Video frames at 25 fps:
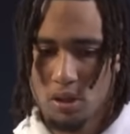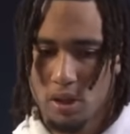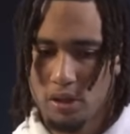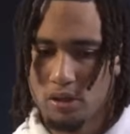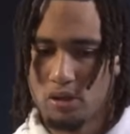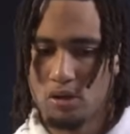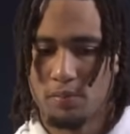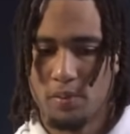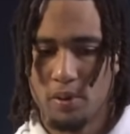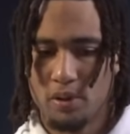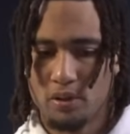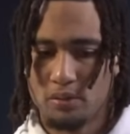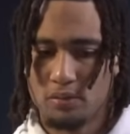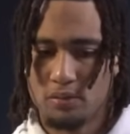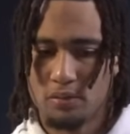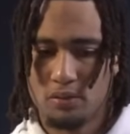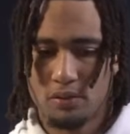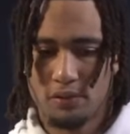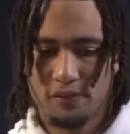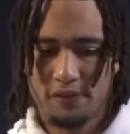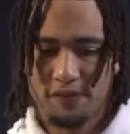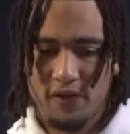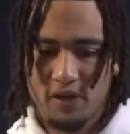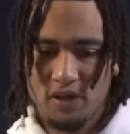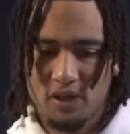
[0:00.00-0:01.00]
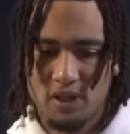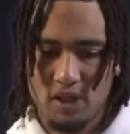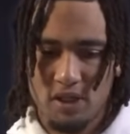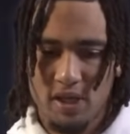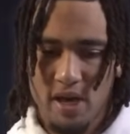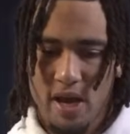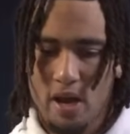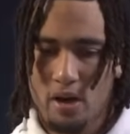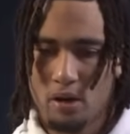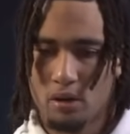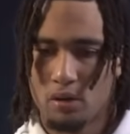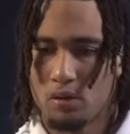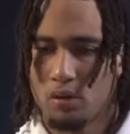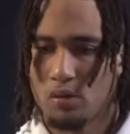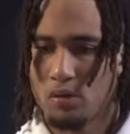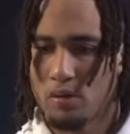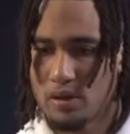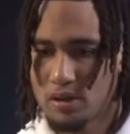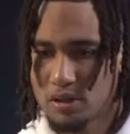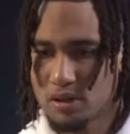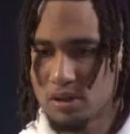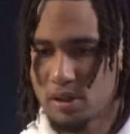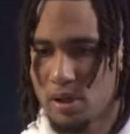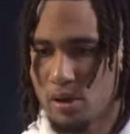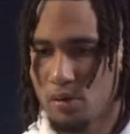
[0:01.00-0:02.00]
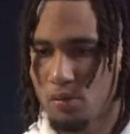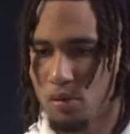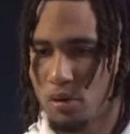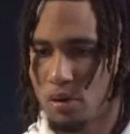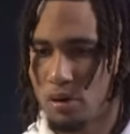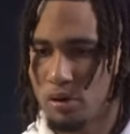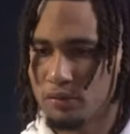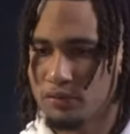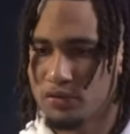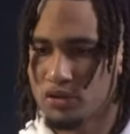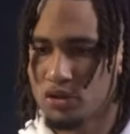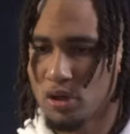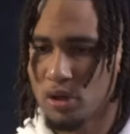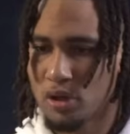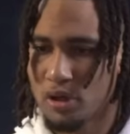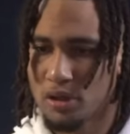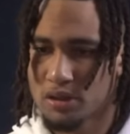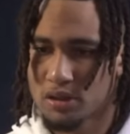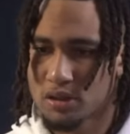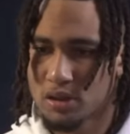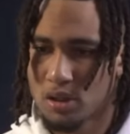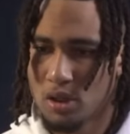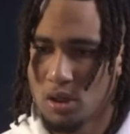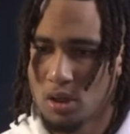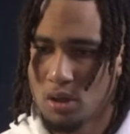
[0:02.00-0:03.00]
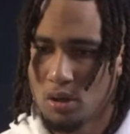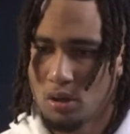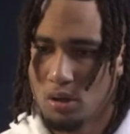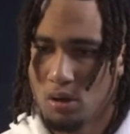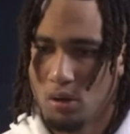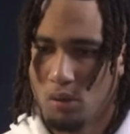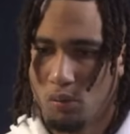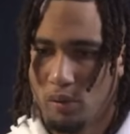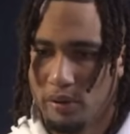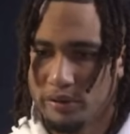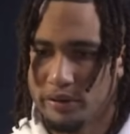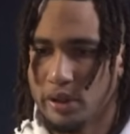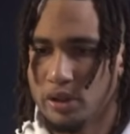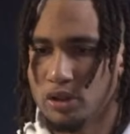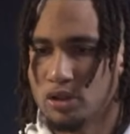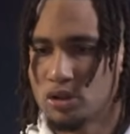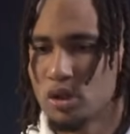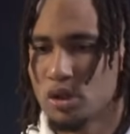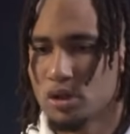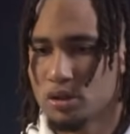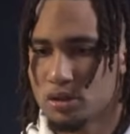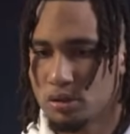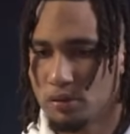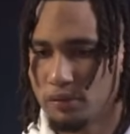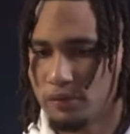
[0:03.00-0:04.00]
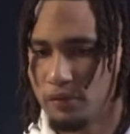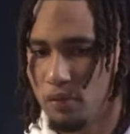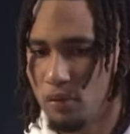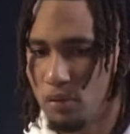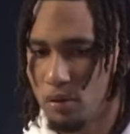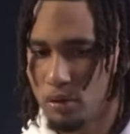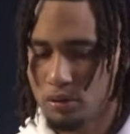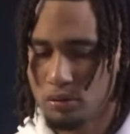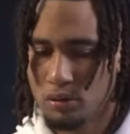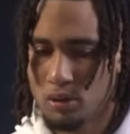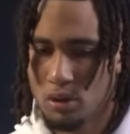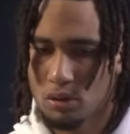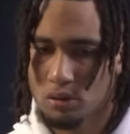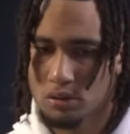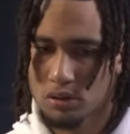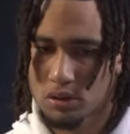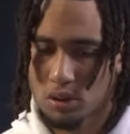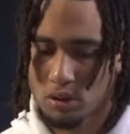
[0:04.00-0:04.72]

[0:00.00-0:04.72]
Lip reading: like you can put 50 categories in that word of trust on what they trust you for, you know.